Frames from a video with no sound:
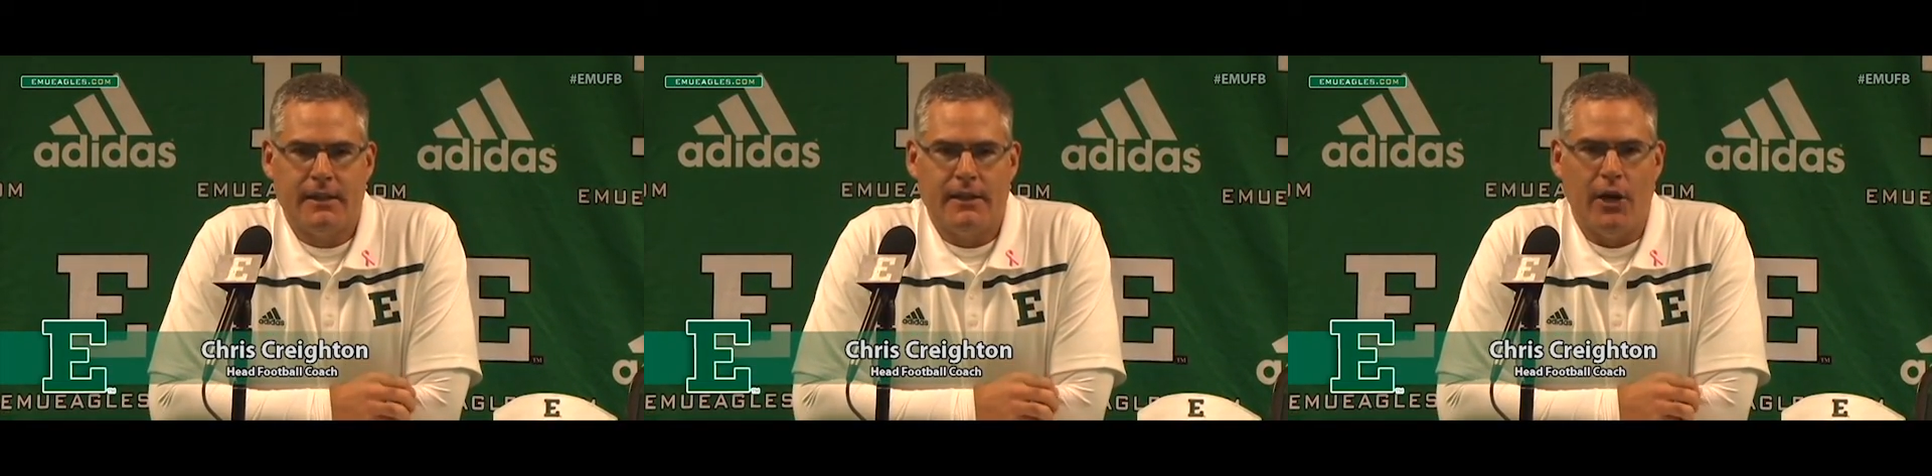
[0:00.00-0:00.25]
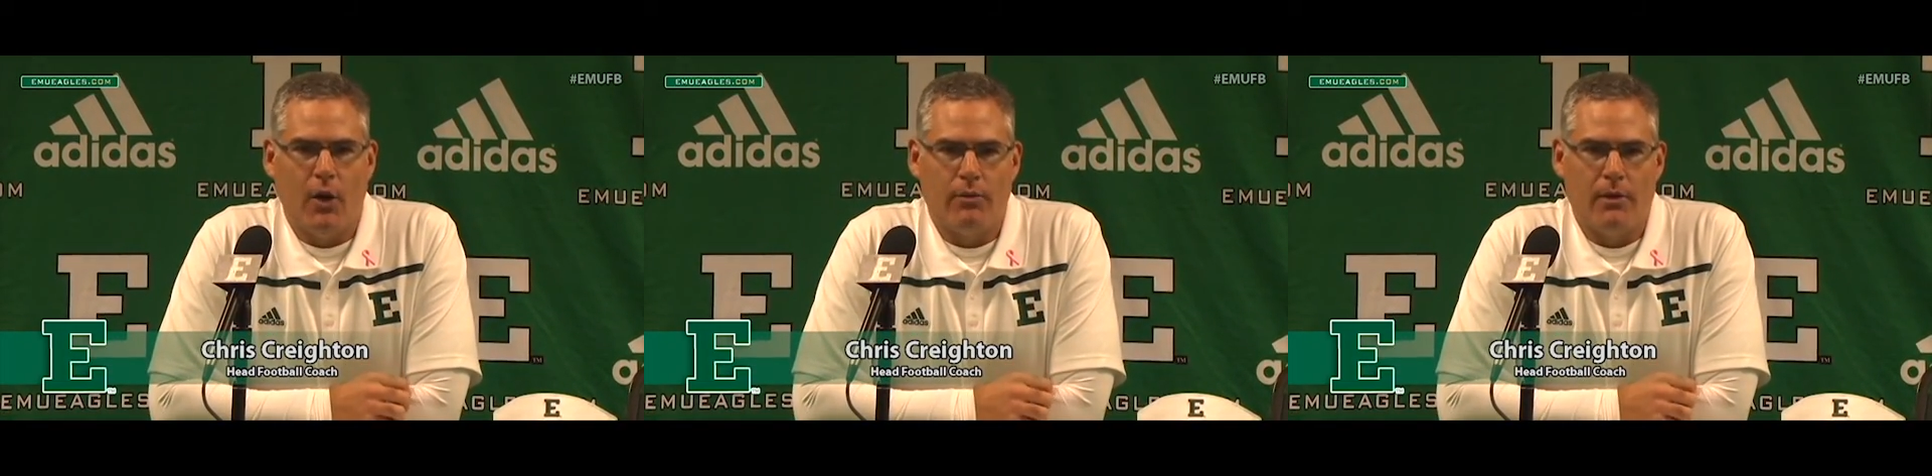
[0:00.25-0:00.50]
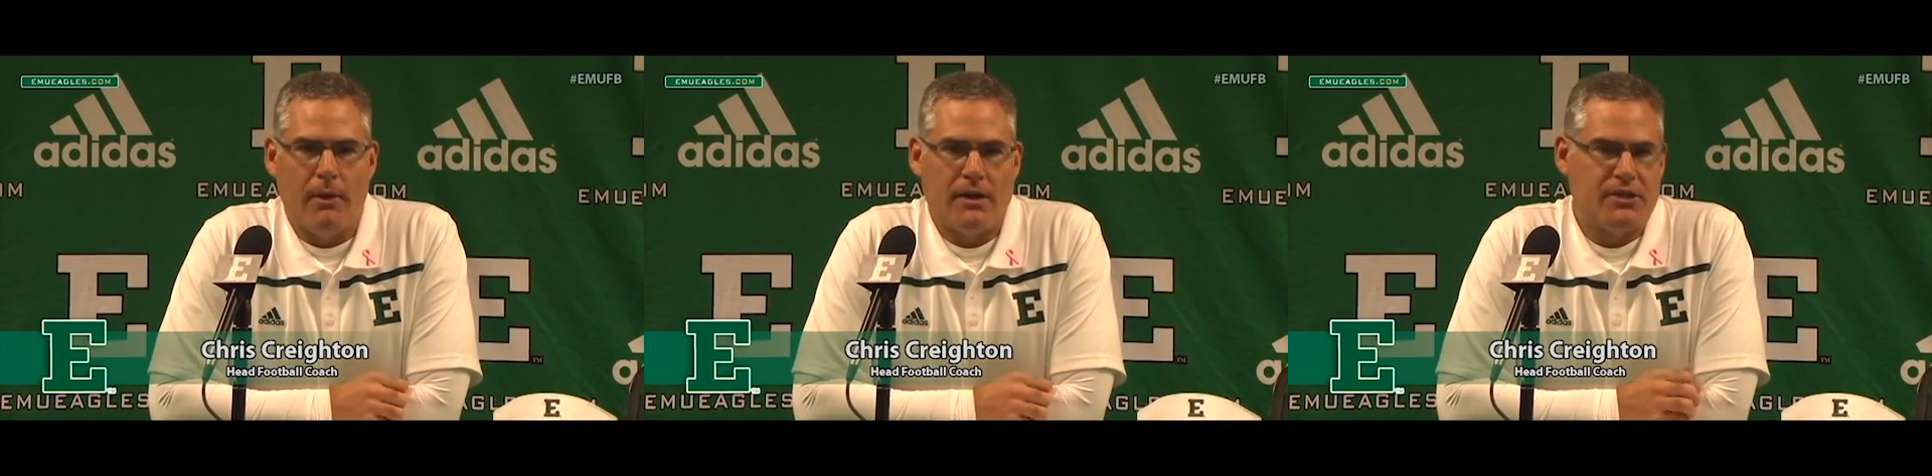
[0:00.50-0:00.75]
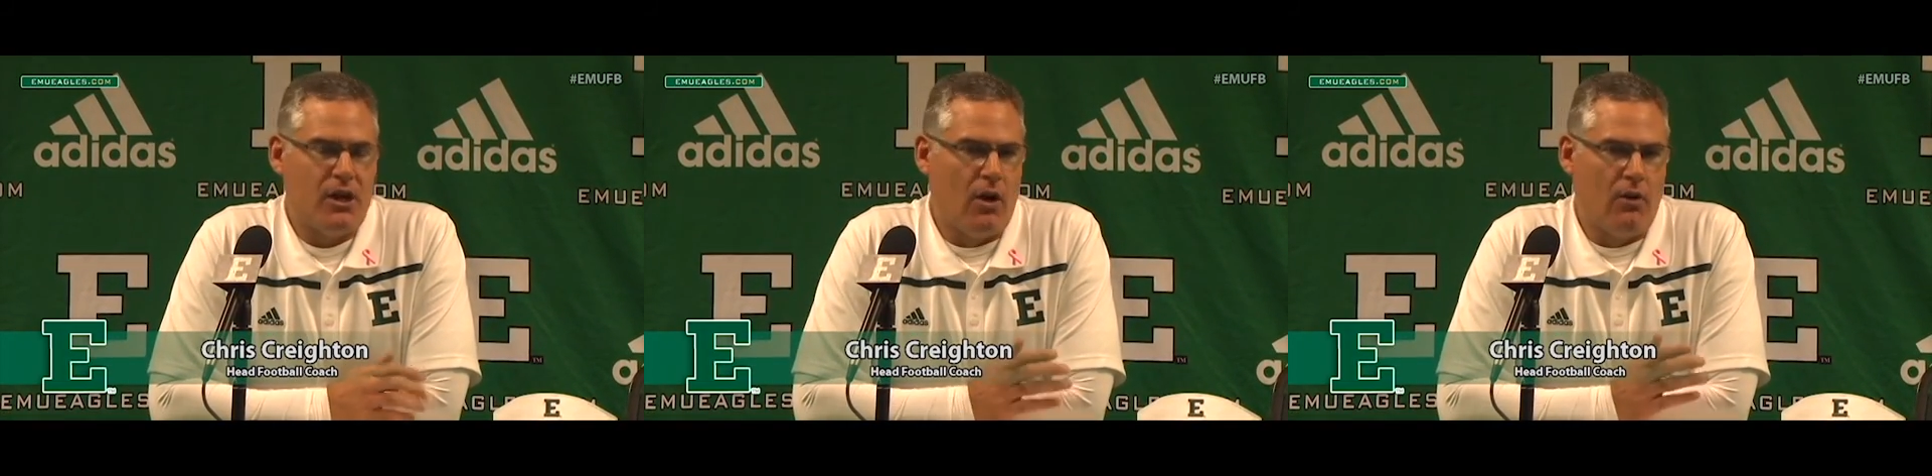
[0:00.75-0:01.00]
you know, in
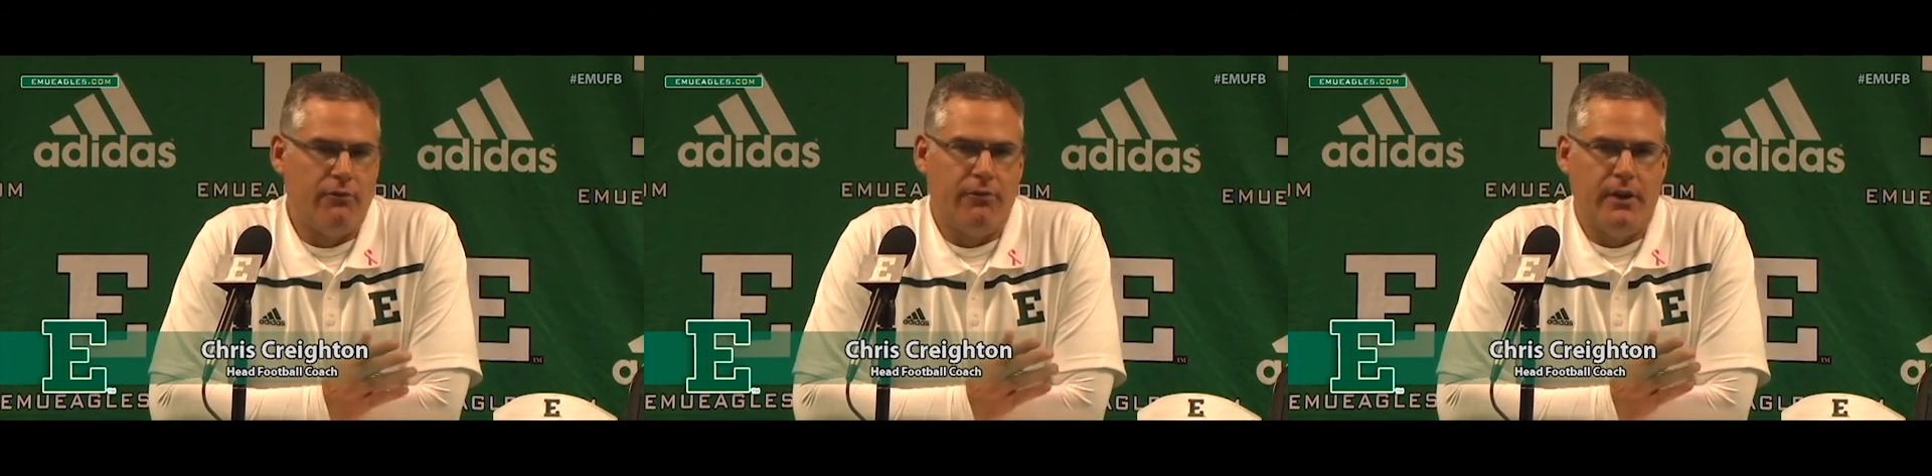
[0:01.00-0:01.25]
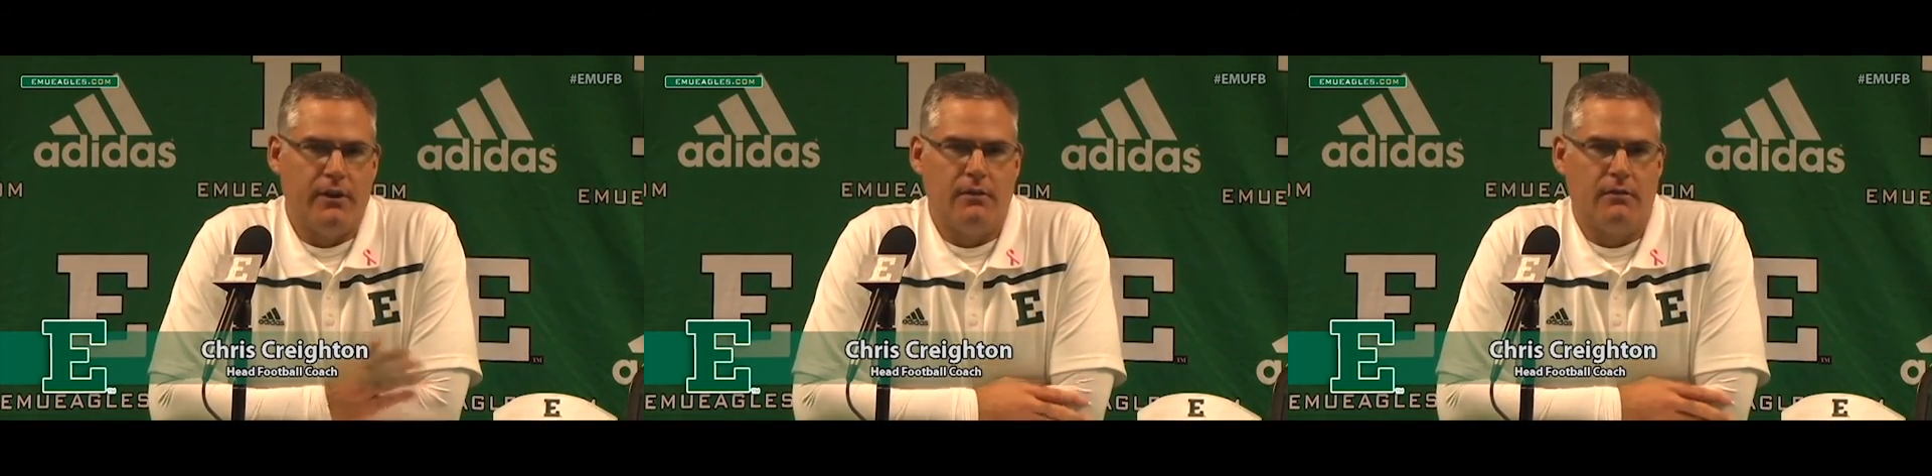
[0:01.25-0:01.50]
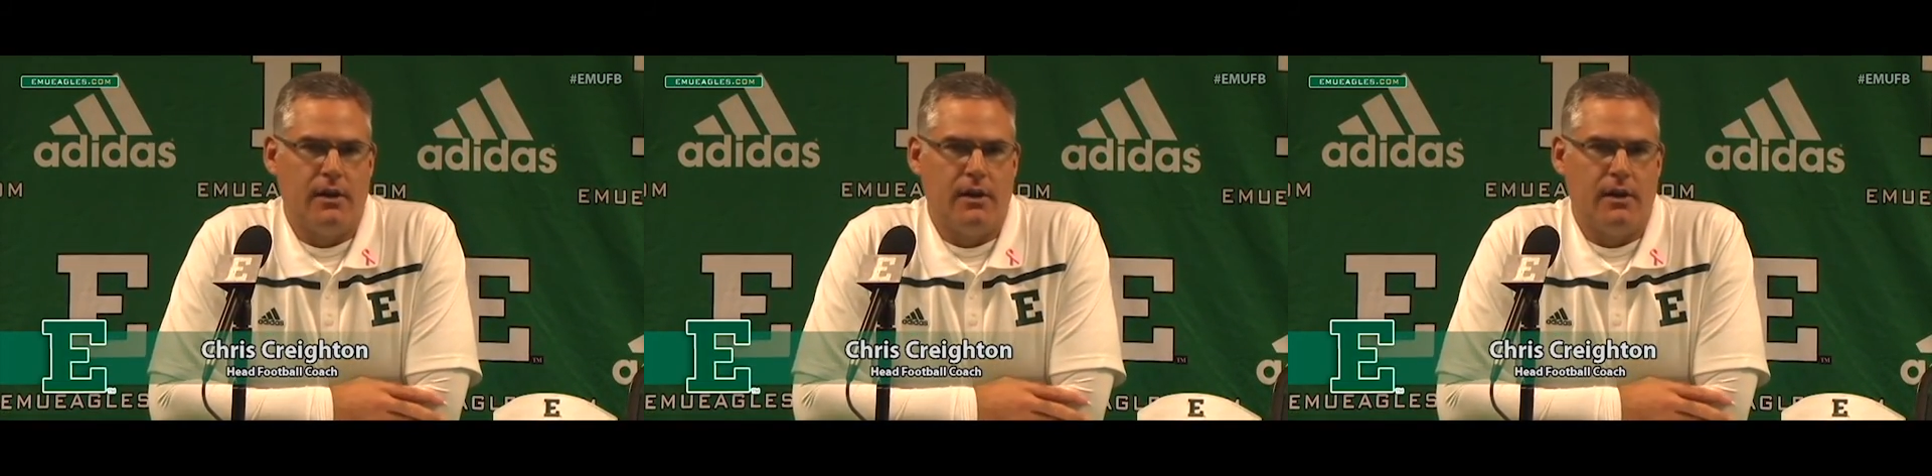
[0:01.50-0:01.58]
myself and,